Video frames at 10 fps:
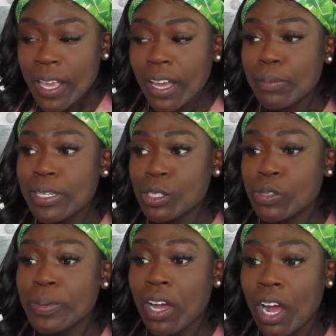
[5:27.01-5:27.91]
It used
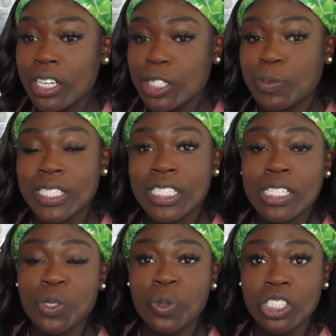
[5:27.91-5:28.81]
to be hard just because
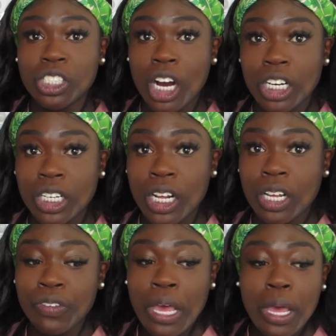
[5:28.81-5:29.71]
things weren't dark
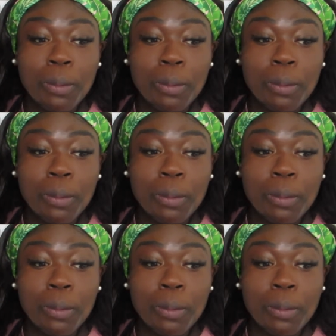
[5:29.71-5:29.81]
enough,